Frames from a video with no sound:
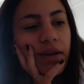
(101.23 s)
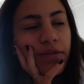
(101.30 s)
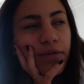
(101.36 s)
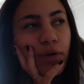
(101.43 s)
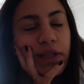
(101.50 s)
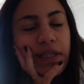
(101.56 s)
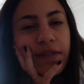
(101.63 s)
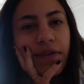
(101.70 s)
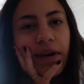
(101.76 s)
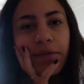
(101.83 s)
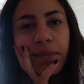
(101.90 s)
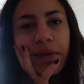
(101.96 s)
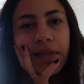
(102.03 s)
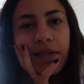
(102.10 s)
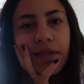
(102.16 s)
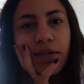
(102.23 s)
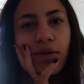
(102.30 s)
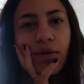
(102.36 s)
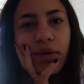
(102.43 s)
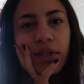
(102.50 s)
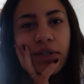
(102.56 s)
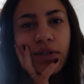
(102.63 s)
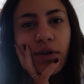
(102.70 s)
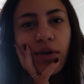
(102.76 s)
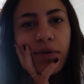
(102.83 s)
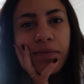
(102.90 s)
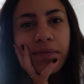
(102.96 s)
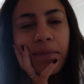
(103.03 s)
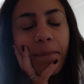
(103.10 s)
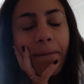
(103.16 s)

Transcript: 45 minutes ago or so.